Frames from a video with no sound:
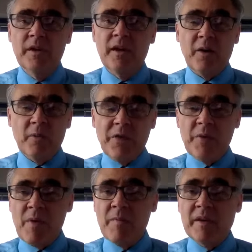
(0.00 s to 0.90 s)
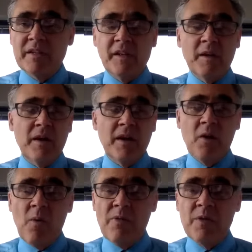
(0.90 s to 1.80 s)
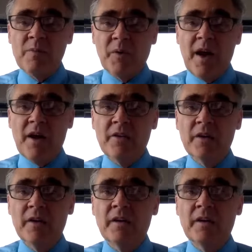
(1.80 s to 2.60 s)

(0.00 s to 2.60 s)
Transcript: I don't want them on my team. I don't want them around.